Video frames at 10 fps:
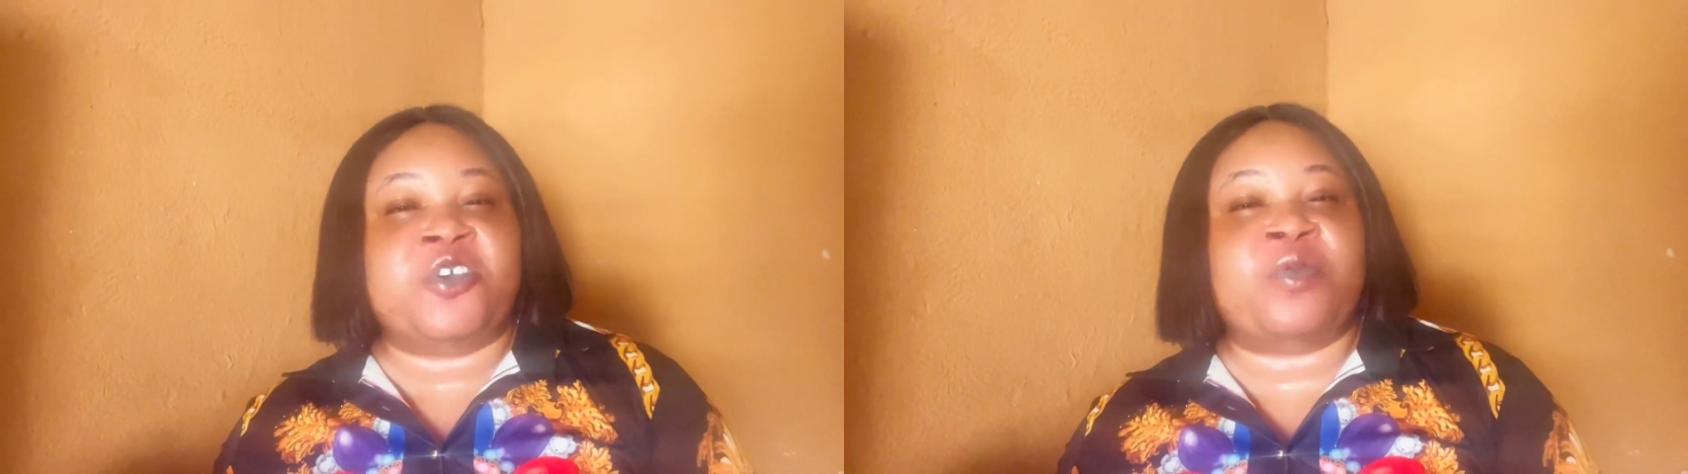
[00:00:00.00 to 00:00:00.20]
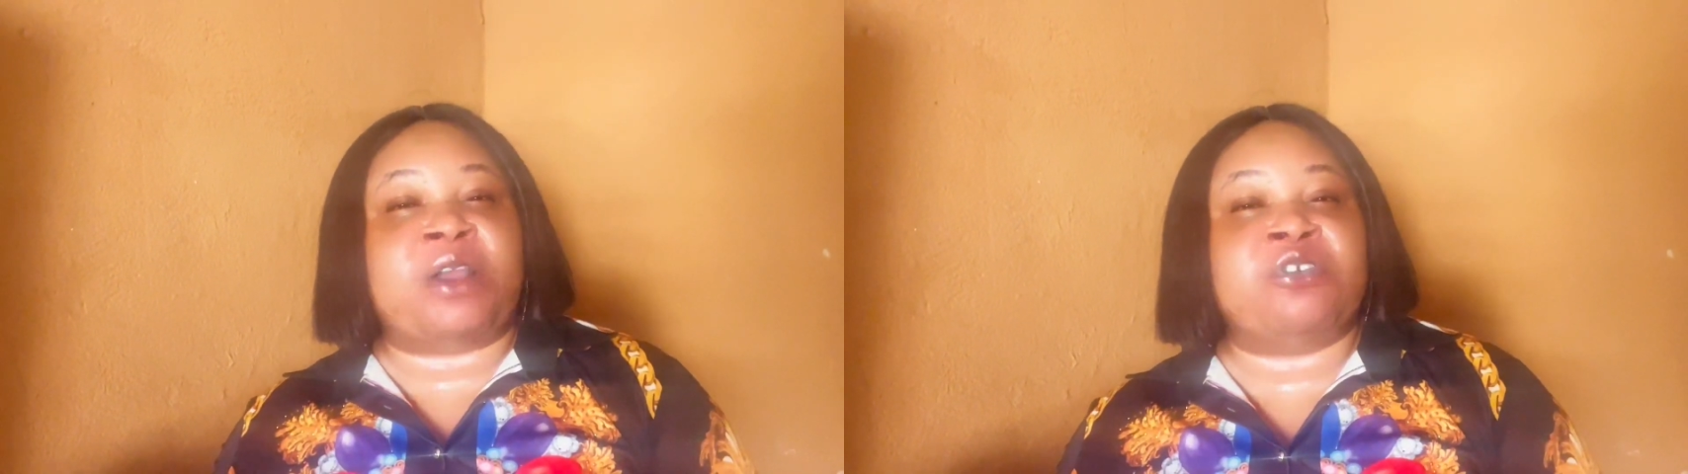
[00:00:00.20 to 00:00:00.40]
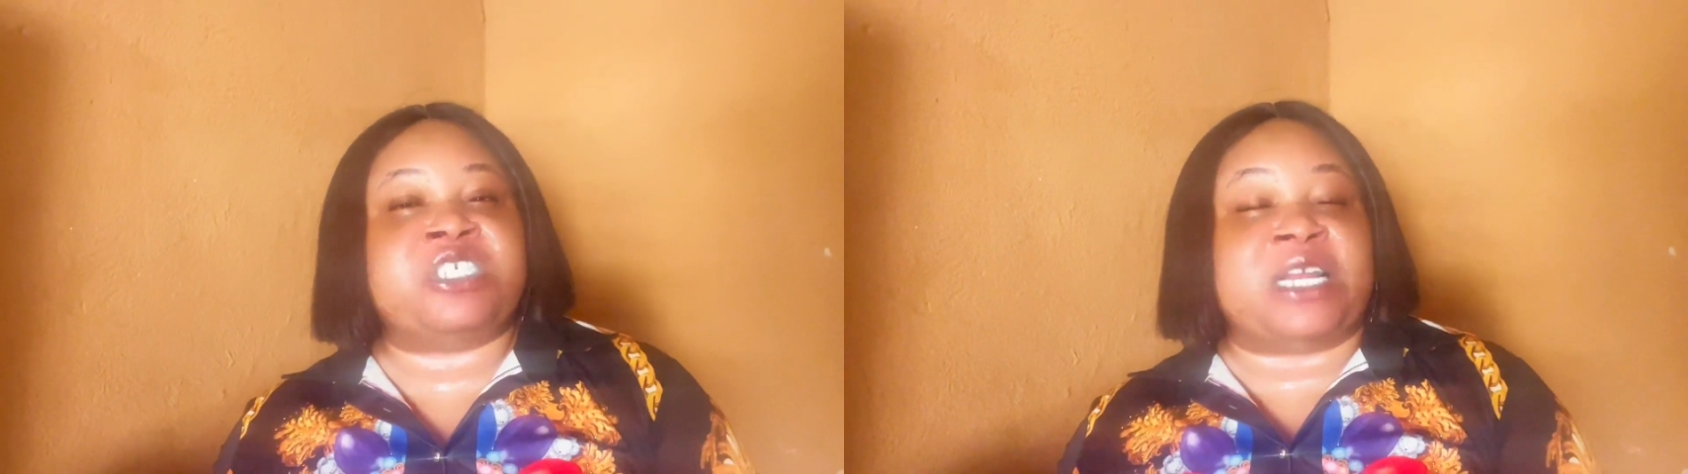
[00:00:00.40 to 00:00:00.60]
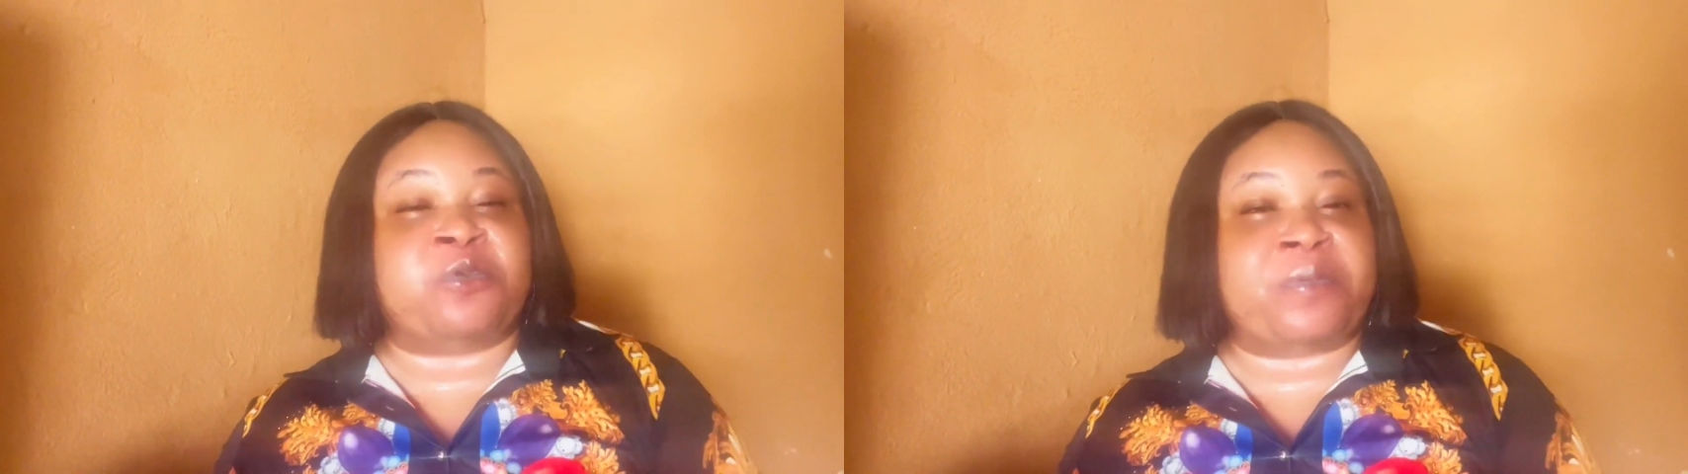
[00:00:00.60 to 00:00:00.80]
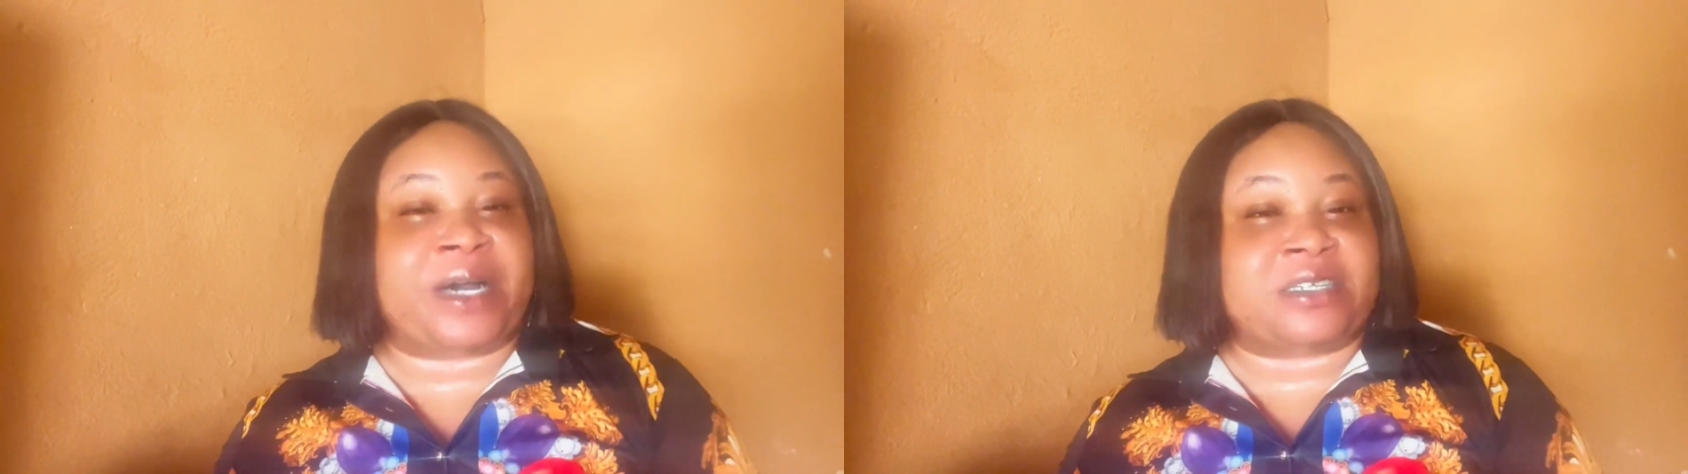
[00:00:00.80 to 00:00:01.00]
You are not
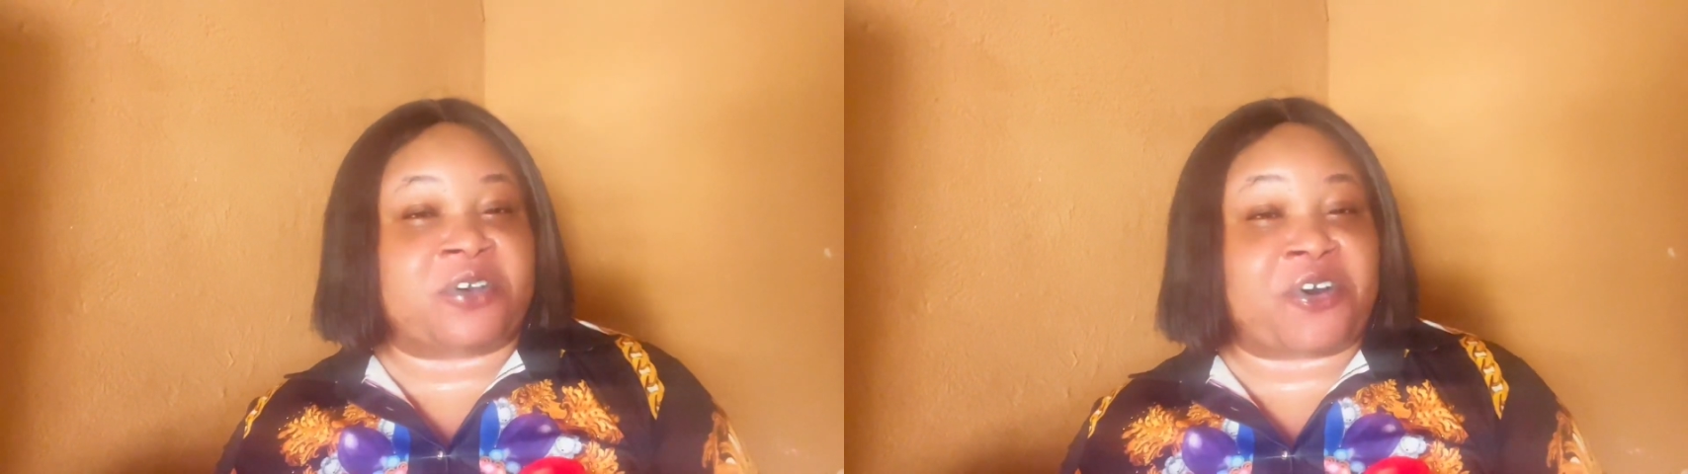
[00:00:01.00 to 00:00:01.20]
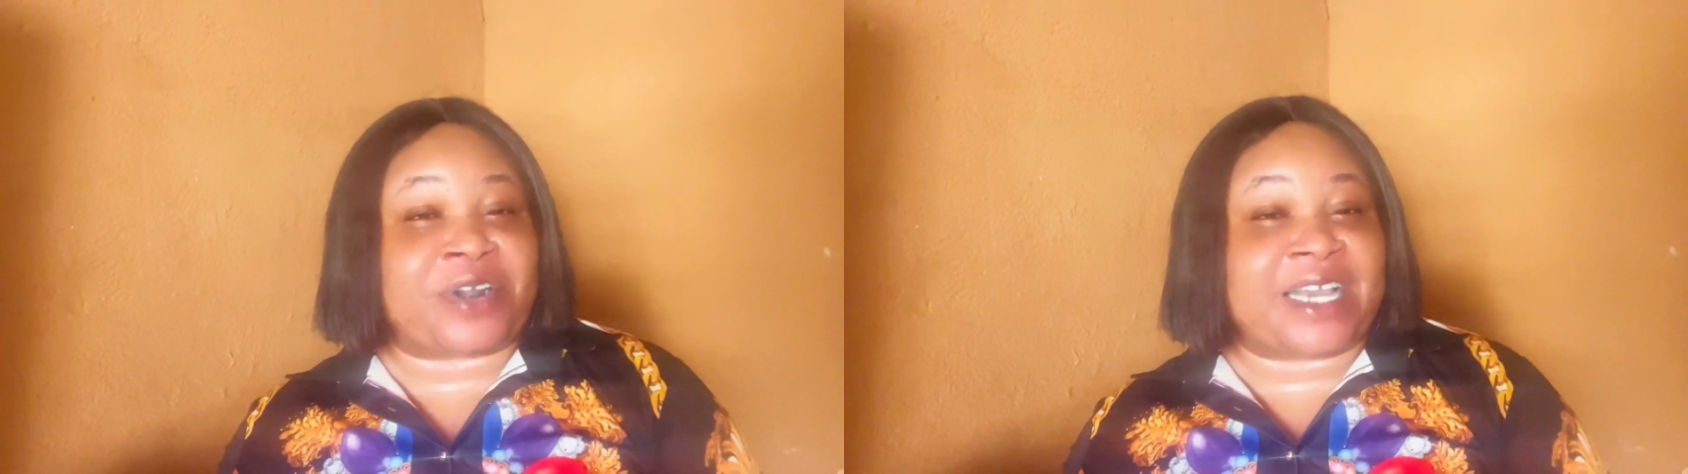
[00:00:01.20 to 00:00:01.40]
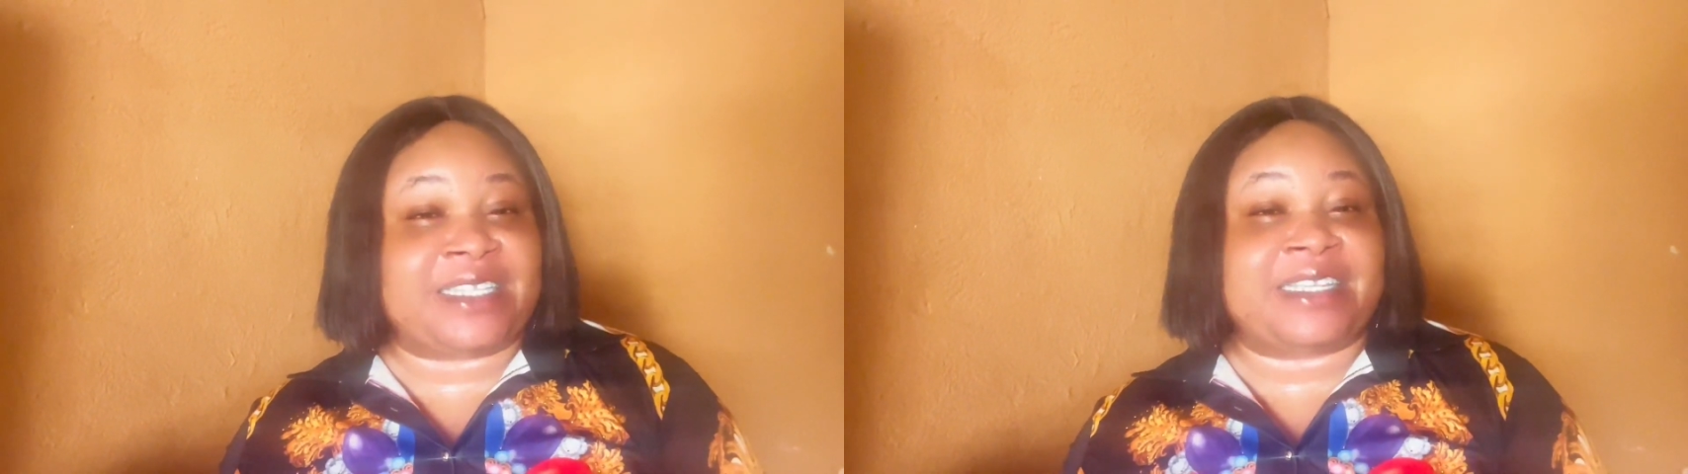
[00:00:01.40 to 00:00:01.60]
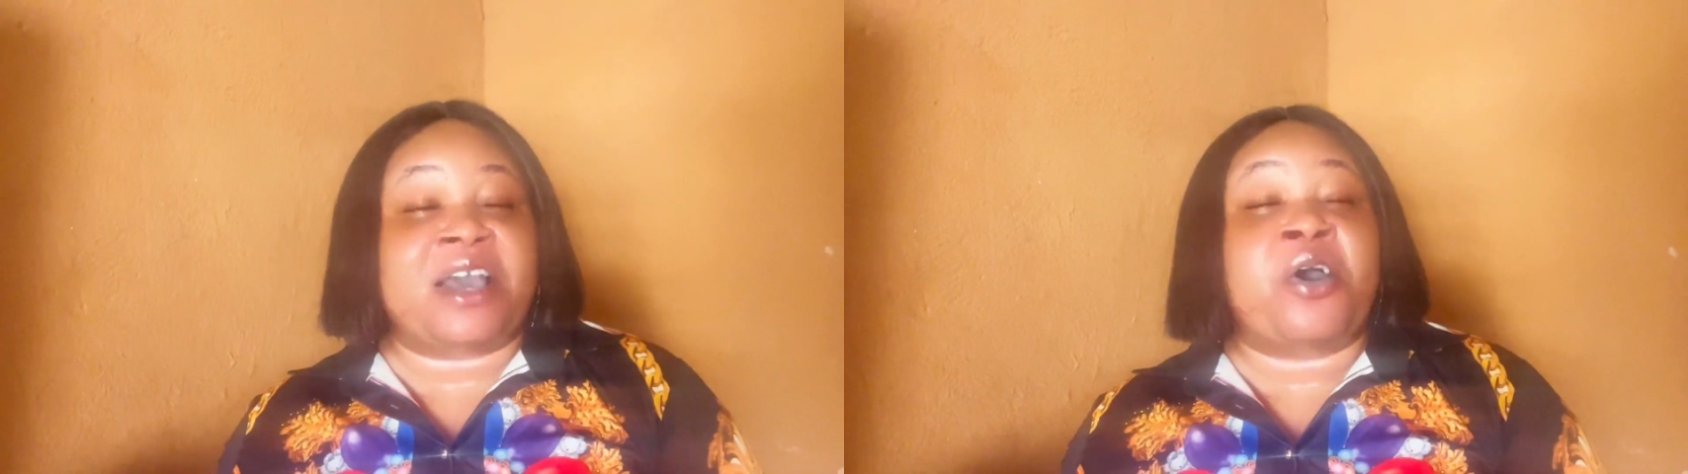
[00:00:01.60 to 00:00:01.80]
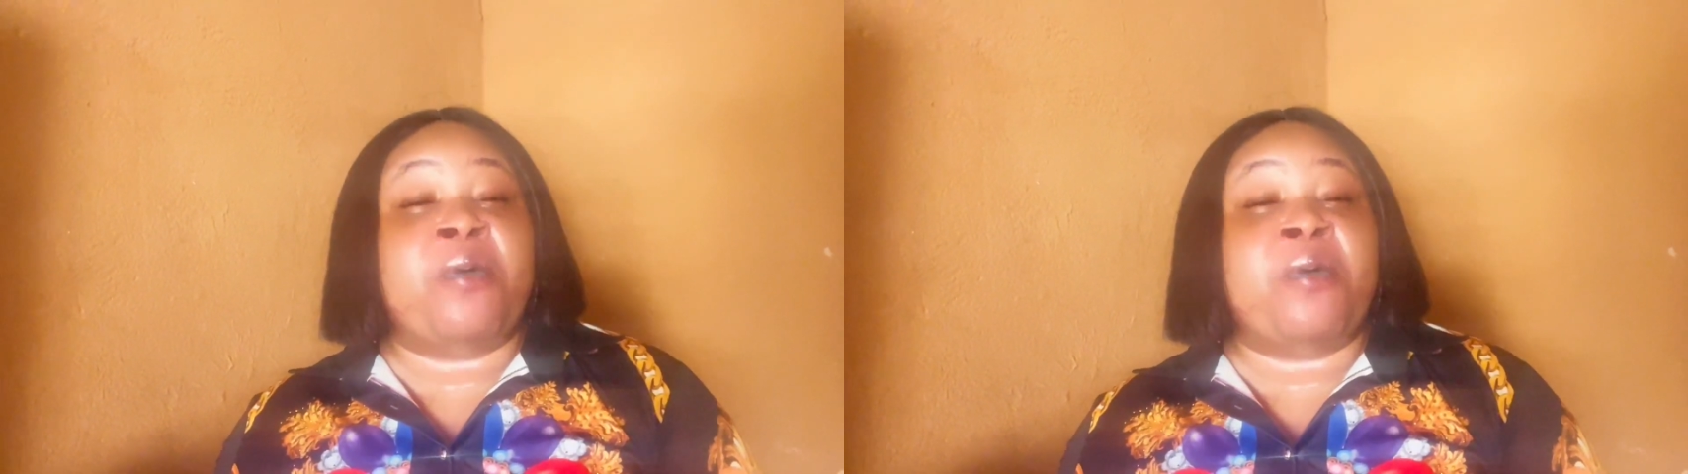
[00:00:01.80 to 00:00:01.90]
shadow banned. All right.